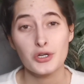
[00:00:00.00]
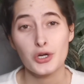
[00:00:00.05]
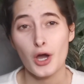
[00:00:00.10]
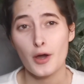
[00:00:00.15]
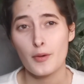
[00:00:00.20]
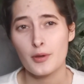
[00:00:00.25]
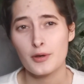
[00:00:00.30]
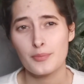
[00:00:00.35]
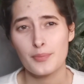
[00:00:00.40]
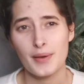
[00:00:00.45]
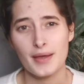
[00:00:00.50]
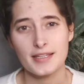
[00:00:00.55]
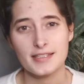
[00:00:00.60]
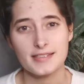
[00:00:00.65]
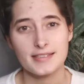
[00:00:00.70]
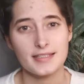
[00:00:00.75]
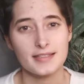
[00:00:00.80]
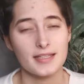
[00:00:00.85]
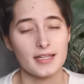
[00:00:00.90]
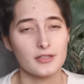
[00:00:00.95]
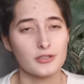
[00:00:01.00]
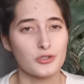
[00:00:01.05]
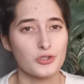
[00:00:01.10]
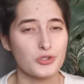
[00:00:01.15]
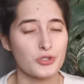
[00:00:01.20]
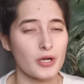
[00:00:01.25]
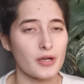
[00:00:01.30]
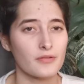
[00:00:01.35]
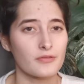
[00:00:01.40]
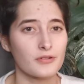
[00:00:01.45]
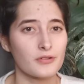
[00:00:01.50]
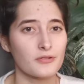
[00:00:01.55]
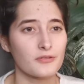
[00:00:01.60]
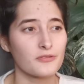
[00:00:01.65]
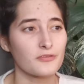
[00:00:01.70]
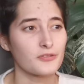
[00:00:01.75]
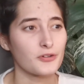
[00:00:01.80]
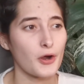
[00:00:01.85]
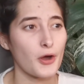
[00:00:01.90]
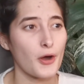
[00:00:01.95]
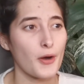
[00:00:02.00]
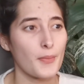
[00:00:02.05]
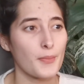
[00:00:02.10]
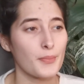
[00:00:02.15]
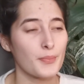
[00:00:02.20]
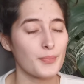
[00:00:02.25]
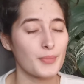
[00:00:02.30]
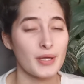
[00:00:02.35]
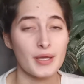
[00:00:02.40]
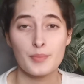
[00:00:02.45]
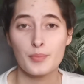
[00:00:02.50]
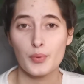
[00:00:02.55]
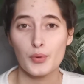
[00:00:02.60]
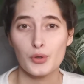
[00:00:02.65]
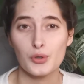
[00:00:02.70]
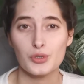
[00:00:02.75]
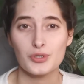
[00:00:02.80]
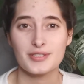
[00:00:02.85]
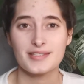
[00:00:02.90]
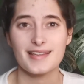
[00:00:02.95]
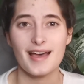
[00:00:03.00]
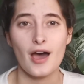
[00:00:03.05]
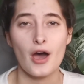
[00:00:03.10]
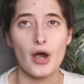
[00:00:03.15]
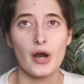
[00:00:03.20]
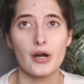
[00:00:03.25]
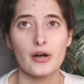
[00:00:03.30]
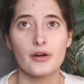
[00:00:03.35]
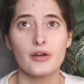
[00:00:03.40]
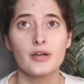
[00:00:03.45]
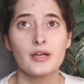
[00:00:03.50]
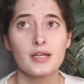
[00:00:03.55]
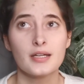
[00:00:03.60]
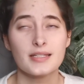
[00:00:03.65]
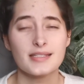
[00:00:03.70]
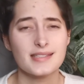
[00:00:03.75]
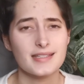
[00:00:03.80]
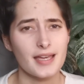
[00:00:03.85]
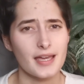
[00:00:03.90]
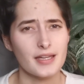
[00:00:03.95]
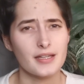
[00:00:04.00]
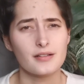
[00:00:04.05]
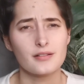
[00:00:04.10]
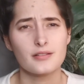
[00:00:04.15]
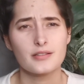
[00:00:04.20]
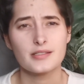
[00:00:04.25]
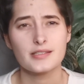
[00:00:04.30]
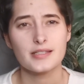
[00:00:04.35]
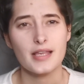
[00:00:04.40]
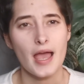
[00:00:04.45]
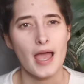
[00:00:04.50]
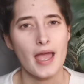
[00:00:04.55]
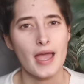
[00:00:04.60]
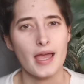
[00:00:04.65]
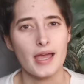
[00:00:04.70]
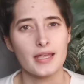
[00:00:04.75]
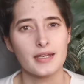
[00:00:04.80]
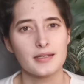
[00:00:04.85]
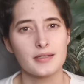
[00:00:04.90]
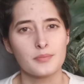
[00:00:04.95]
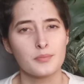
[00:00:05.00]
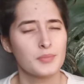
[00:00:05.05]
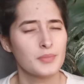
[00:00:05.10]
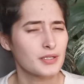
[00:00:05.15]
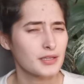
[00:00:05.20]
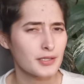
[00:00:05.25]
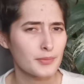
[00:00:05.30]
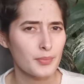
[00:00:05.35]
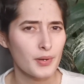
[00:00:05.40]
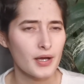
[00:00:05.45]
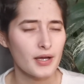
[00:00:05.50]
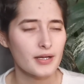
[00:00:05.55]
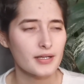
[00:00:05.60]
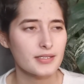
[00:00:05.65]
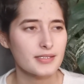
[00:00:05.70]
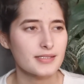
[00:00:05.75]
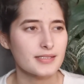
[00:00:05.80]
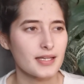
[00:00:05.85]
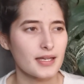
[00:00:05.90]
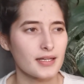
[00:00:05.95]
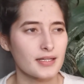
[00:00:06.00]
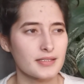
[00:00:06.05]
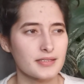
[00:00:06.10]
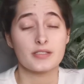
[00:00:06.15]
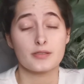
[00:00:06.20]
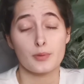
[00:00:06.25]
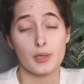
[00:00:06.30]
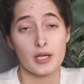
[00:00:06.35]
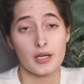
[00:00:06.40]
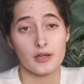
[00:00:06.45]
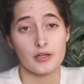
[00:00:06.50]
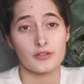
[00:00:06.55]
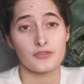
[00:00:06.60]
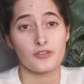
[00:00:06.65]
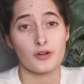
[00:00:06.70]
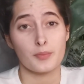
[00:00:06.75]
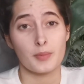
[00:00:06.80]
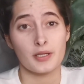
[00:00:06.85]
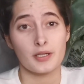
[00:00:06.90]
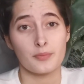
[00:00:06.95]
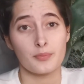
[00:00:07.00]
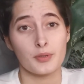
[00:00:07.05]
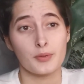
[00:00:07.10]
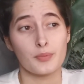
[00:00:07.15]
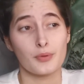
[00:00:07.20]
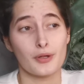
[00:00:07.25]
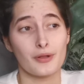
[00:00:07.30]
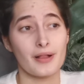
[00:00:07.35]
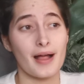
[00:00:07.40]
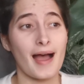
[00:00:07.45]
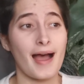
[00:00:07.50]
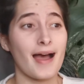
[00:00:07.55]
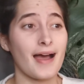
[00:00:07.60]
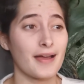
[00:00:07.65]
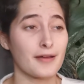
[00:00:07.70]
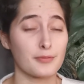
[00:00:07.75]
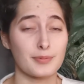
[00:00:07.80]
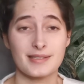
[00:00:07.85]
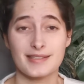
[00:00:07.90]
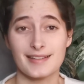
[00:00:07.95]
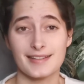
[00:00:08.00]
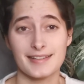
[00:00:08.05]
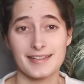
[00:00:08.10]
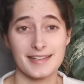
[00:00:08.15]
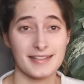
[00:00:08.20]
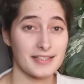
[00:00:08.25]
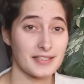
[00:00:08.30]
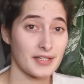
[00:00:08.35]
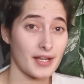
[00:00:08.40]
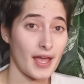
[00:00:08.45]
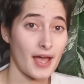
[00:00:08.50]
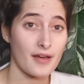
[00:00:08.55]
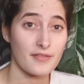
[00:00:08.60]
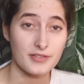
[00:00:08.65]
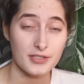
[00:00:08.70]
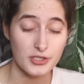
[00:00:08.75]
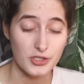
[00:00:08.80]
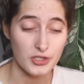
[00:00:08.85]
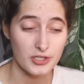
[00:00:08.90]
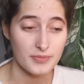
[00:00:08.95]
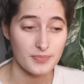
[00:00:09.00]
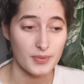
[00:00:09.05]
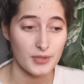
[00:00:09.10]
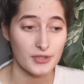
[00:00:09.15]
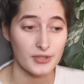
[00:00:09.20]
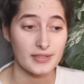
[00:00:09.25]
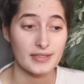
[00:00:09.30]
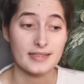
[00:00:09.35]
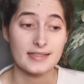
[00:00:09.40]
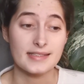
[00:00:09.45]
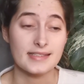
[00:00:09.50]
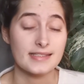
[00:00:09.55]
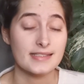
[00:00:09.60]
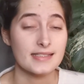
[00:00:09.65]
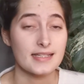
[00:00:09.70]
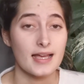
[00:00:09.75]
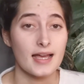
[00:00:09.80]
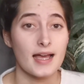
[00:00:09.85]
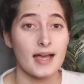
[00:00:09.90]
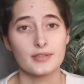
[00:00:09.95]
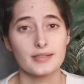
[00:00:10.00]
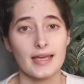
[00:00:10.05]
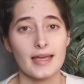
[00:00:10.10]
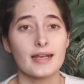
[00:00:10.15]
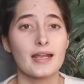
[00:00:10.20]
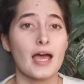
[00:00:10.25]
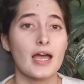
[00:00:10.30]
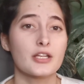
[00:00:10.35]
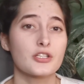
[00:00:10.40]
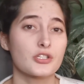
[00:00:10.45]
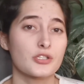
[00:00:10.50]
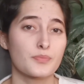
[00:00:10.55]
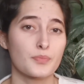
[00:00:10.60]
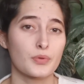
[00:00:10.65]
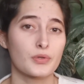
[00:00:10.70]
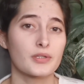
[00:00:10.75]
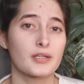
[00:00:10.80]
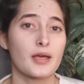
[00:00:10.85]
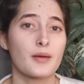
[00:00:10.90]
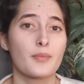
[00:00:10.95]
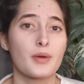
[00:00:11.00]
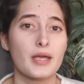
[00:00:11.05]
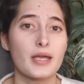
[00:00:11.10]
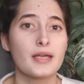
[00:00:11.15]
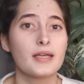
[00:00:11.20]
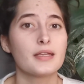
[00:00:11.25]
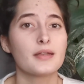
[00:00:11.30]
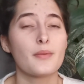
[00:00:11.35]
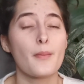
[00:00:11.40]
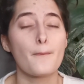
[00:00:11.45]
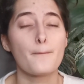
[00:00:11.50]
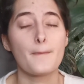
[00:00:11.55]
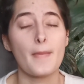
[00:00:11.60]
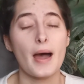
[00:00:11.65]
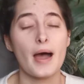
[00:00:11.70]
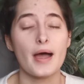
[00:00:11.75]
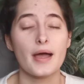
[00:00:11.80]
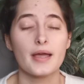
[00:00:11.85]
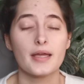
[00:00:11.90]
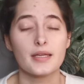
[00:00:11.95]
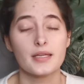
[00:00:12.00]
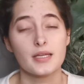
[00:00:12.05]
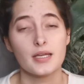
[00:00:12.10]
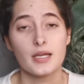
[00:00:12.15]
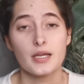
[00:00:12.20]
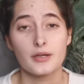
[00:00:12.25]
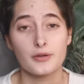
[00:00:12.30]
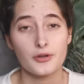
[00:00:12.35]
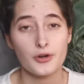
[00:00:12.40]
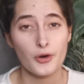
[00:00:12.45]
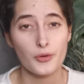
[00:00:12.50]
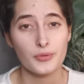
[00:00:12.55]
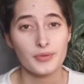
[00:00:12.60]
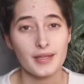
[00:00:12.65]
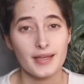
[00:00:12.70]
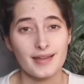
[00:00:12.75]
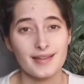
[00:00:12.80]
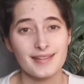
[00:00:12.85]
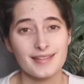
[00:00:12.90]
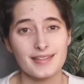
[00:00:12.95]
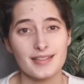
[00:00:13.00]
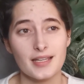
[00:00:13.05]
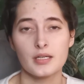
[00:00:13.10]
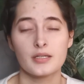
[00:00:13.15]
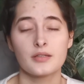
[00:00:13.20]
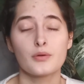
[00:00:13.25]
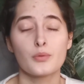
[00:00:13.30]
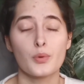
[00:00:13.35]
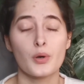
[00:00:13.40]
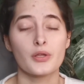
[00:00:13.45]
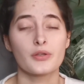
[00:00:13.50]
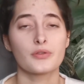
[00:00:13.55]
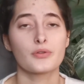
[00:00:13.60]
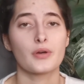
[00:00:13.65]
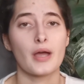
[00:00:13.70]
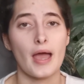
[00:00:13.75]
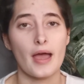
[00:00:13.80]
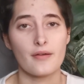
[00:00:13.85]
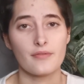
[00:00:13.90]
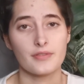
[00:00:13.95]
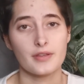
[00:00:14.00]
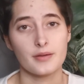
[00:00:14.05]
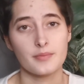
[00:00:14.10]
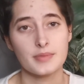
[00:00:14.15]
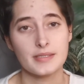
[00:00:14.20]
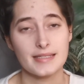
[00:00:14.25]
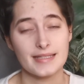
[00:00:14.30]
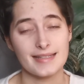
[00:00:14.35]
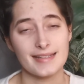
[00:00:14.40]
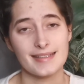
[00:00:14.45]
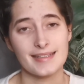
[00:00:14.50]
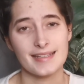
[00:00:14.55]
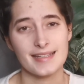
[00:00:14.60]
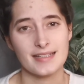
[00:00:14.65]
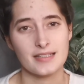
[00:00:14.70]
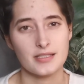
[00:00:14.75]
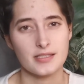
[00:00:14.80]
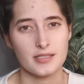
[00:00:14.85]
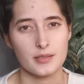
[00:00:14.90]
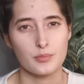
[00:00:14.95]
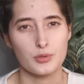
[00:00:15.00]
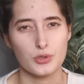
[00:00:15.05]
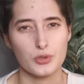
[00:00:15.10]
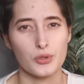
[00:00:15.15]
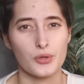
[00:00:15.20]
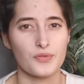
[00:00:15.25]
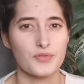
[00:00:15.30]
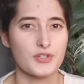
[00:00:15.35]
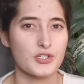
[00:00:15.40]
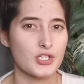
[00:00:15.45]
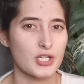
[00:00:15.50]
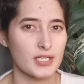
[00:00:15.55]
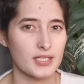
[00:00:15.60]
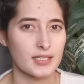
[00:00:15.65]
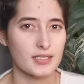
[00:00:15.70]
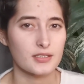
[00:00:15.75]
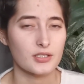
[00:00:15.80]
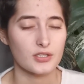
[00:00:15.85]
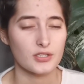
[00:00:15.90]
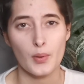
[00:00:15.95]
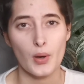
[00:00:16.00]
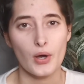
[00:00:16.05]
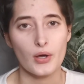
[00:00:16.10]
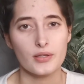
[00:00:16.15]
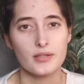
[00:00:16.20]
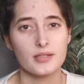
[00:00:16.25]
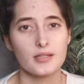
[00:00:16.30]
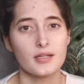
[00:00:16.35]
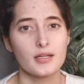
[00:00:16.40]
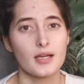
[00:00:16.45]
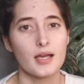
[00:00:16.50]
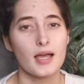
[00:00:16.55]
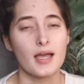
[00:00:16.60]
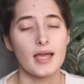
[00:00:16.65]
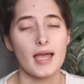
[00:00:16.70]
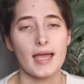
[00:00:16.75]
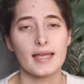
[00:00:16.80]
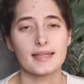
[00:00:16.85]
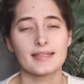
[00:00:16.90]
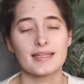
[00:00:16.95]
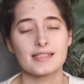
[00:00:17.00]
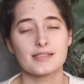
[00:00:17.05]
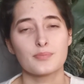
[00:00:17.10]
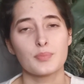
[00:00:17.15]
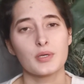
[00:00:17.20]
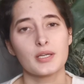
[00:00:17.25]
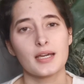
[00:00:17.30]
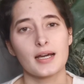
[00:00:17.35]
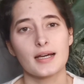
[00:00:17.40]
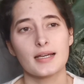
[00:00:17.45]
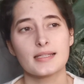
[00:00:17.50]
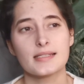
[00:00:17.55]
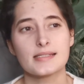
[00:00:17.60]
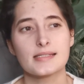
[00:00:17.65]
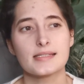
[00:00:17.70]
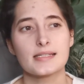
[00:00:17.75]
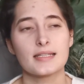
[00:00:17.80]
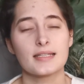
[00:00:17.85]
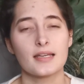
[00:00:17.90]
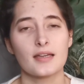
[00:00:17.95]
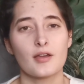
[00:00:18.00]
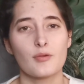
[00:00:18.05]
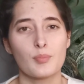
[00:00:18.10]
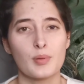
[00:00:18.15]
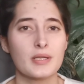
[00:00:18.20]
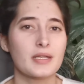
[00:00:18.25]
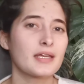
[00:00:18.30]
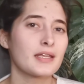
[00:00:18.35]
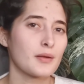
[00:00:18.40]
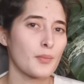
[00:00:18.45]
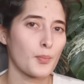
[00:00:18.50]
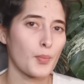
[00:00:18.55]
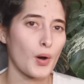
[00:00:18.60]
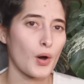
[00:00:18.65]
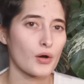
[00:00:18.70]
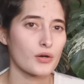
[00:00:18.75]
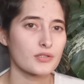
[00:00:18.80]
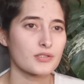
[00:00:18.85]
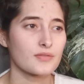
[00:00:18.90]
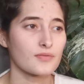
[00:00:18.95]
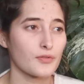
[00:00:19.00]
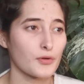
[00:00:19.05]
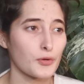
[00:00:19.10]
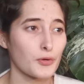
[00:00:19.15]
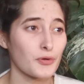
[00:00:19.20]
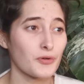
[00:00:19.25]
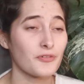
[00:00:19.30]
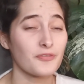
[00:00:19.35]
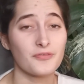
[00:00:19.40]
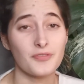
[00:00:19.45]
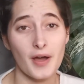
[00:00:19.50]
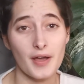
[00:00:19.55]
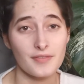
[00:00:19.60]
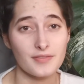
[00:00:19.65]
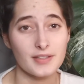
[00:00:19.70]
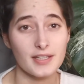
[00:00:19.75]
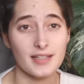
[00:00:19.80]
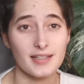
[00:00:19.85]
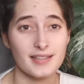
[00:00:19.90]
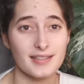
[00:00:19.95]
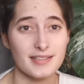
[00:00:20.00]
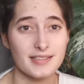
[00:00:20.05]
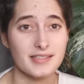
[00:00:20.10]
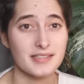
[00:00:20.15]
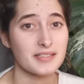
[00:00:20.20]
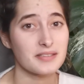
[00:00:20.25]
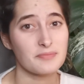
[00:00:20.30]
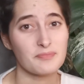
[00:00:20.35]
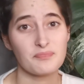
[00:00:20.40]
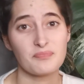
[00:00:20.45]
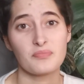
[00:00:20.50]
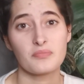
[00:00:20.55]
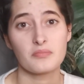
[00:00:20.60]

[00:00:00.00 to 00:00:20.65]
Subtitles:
Common pests that tend to travel from imports are scales and mealybugs. This is what I heard from other people. I was lucky and didn't have such experience. So then I just put them in my grow tent, and you want to have them sitting in some sort of shaded spot, and that's because they have been in a box for 5 days.